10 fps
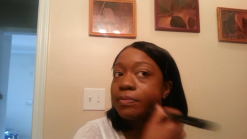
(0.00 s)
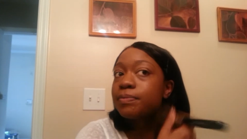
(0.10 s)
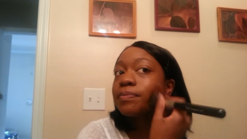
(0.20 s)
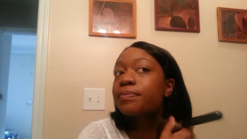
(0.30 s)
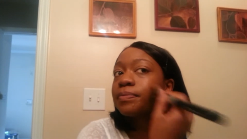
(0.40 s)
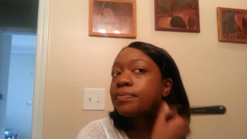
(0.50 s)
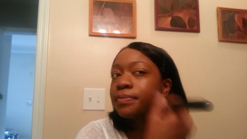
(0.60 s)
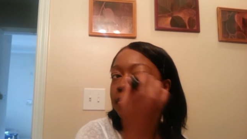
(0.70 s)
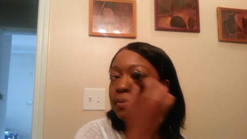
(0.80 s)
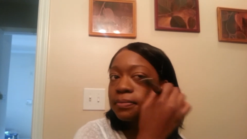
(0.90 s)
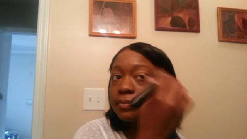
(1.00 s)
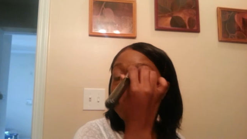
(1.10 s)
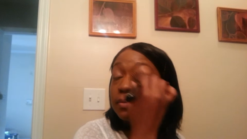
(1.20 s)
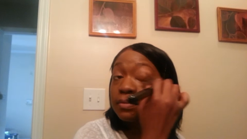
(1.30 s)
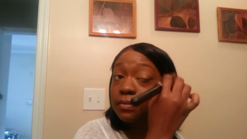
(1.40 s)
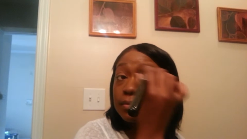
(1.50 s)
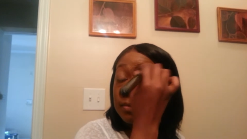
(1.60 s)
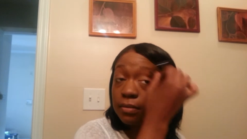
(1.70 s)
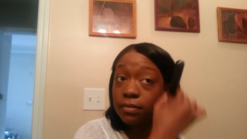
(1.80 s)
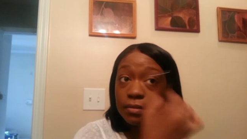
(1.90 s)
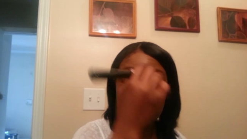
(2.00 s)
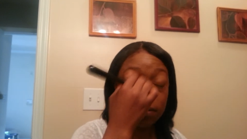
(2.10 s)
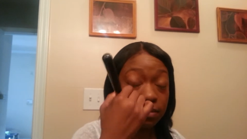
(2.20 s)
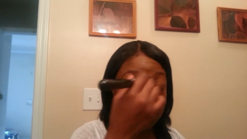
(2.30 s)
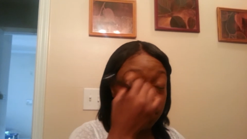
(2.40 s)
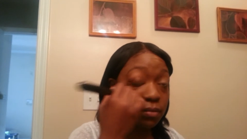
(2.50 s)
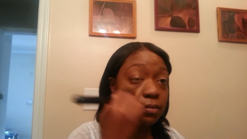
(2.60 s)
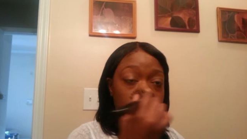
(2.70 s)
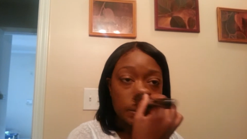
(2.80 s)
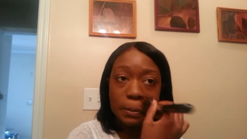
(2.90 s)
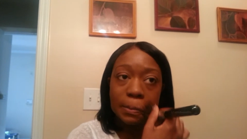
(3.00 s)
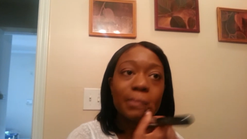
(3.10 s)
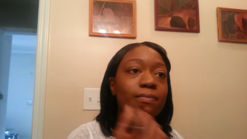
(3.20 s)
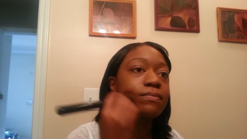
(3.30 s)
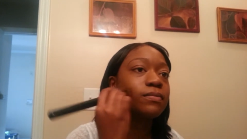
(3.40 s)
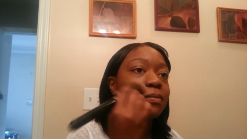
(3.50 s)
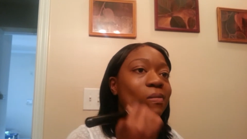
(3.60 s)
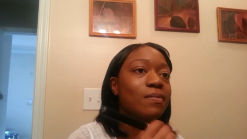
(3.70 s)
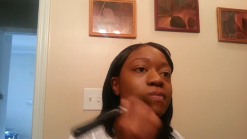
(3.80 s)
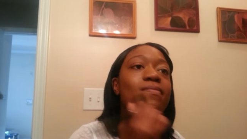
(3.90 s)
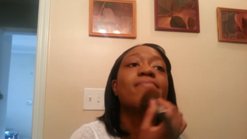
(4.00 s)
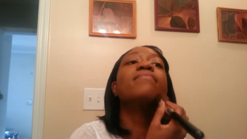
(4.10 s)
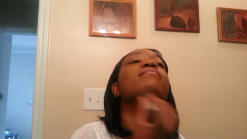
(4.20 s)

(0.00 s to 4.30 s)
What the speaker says: No one is speaking in this clip.